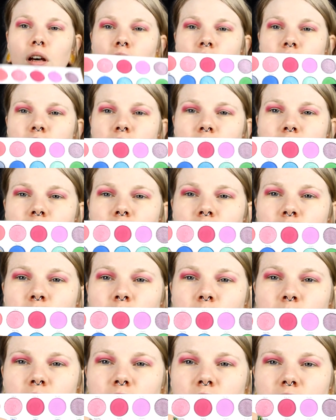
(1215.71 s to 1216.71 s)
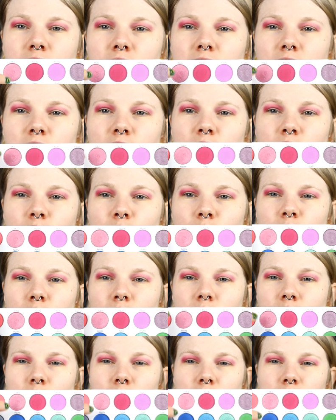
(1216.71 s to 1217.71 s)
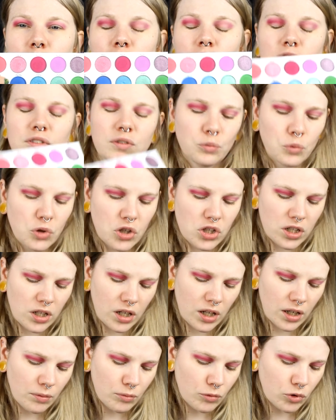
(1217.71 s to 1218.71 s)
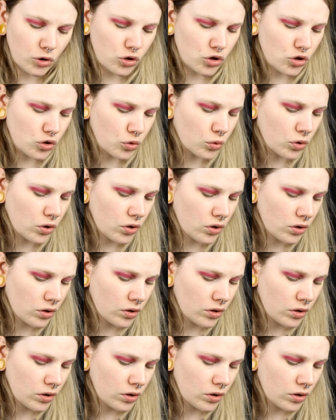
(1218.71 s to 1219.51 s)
I think I used these three in my first impression, I'm not sure